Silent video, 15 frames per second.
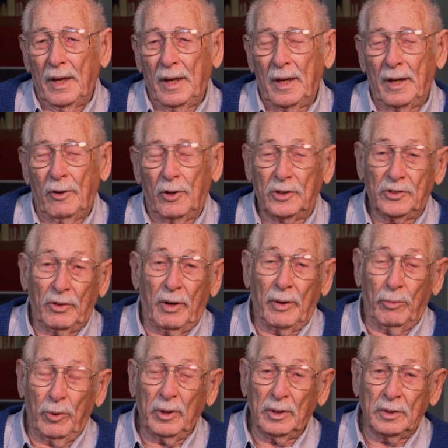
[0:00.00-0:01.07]
And also, I
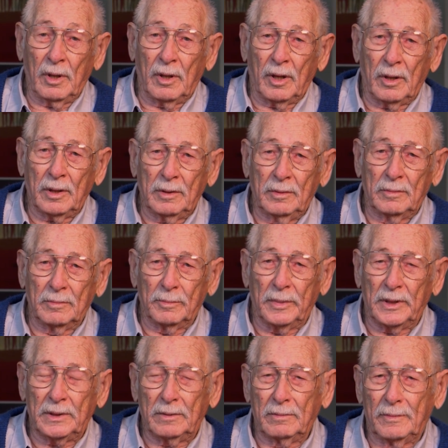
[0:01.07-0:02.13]
worked hard,
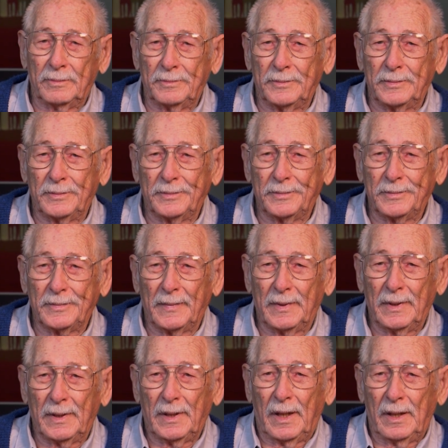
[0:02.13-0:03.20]
but
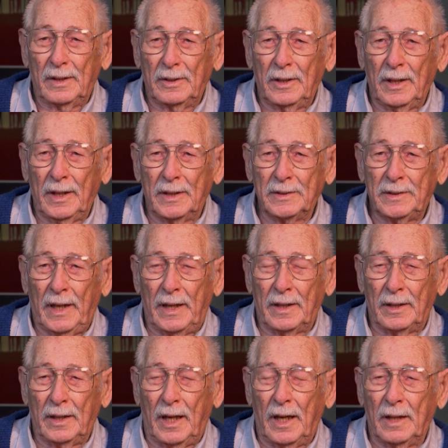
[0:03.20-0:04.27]
luck has had
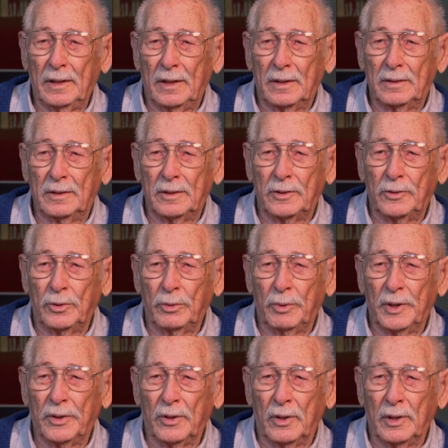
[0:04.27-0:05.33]
a lot to do
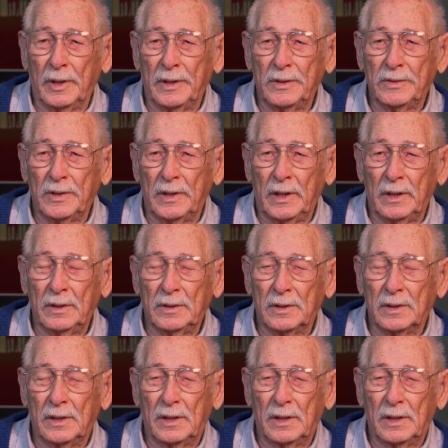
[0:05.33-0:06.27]
with all these things.